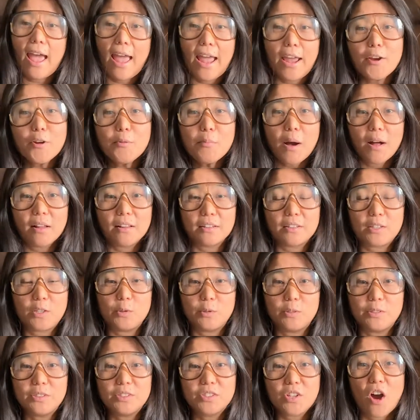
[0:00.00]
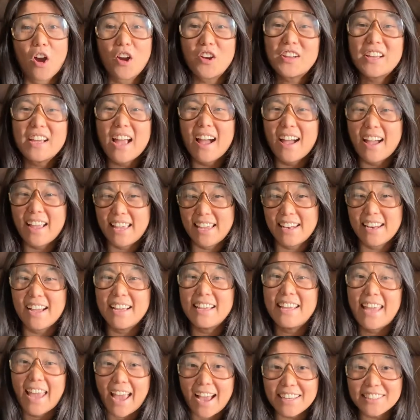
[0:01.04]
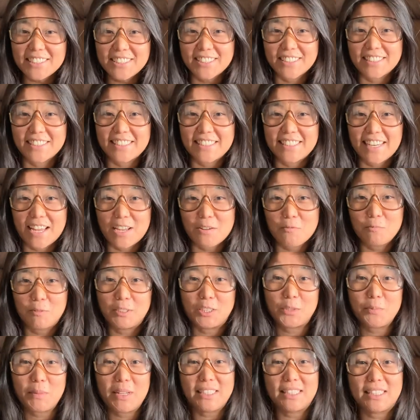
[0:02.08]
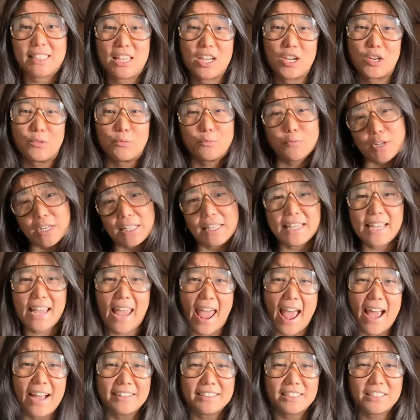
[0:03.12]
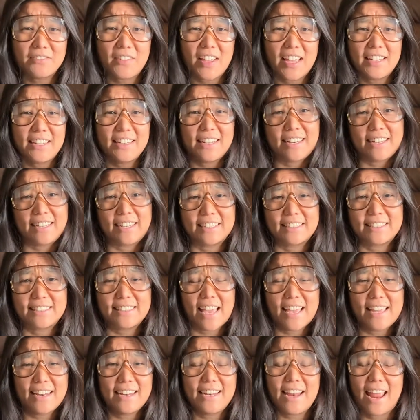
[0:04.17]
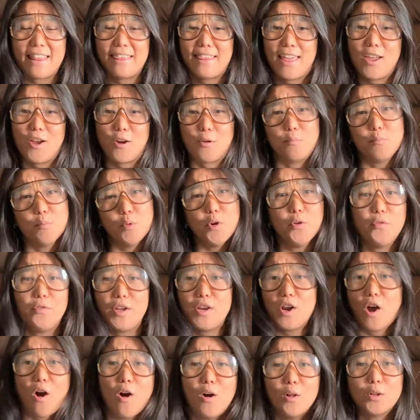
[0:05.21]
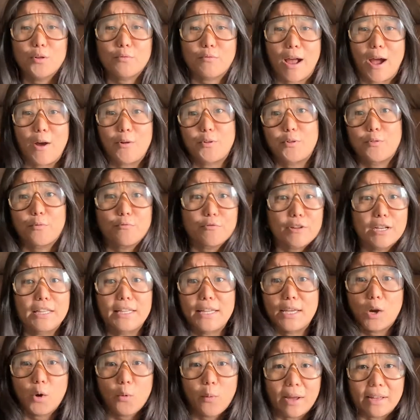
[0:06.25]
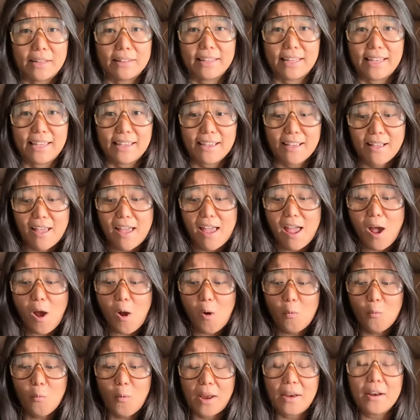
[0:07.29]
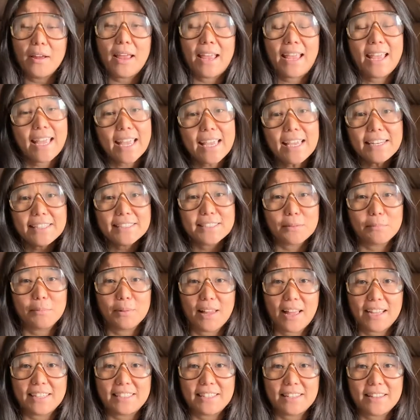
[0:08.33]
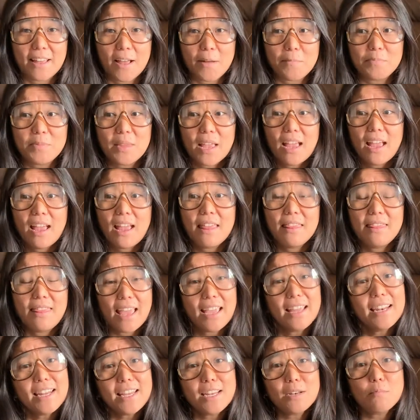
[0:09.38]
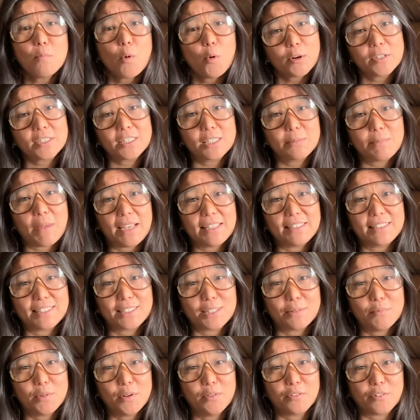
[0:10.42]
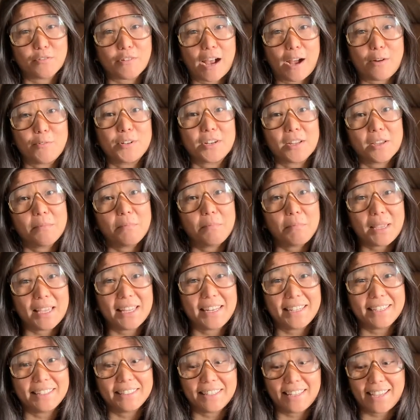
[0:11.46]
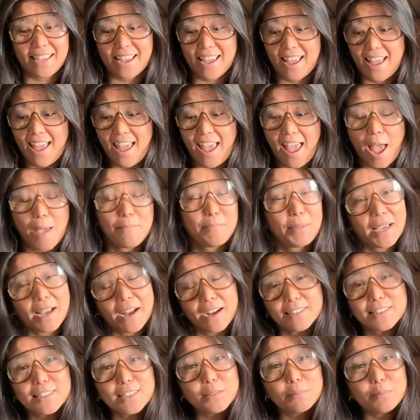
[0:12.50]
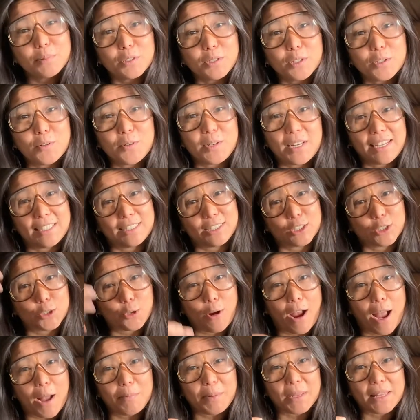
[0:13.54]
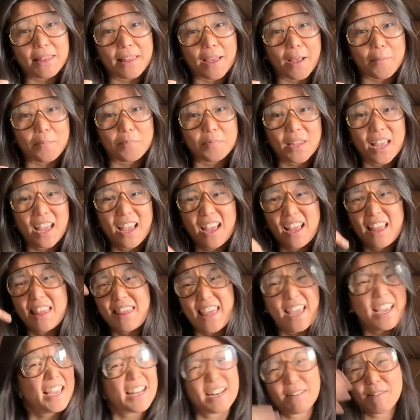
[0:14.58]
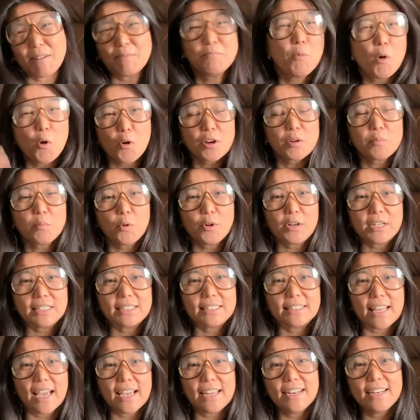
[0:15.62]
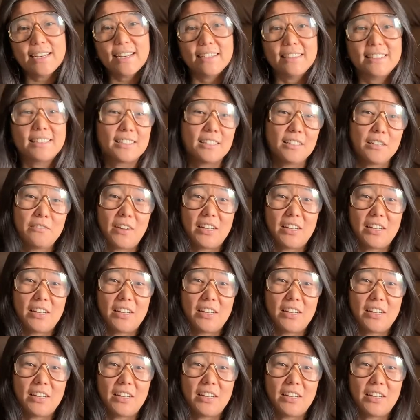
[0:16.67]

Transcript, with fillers: Air molecules are in a gaseous state, which means they're really activated and excited and they are moving all around really quickly. When heat is applied to them, they need more space to move around immediately. And because the balloon is trapping them, they get more and more excited until